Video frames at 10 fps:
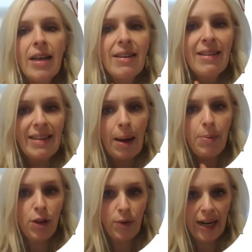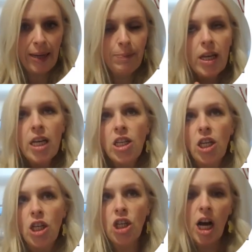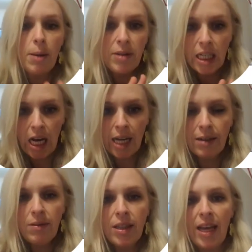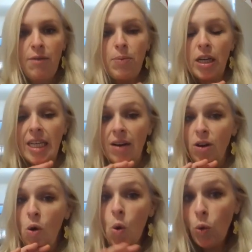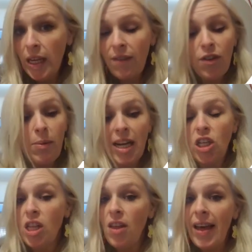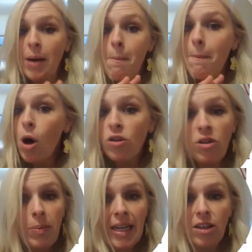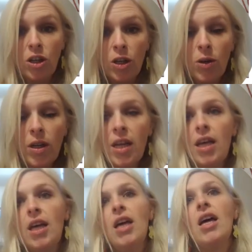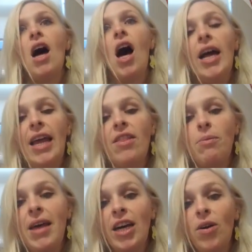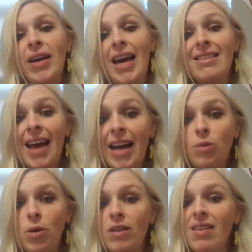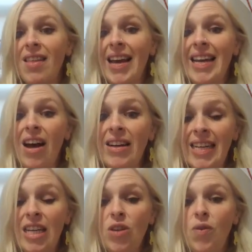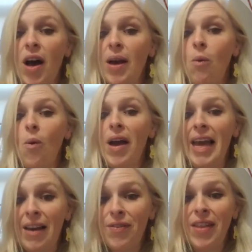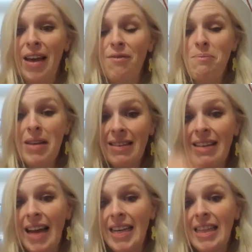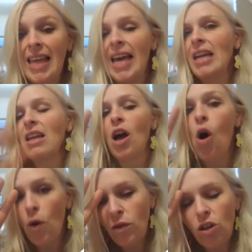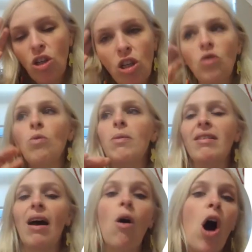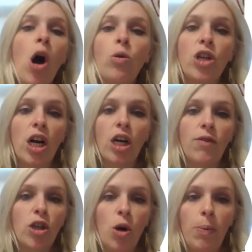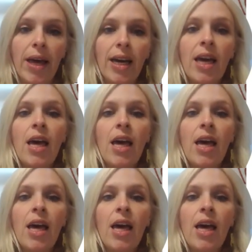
Step three. So the timer's done. They've put down all the information that they can possibly do. I let them then go and get a textbook so they can identify if they've missed anything. Like often students will miss out a whole chunk of a topic.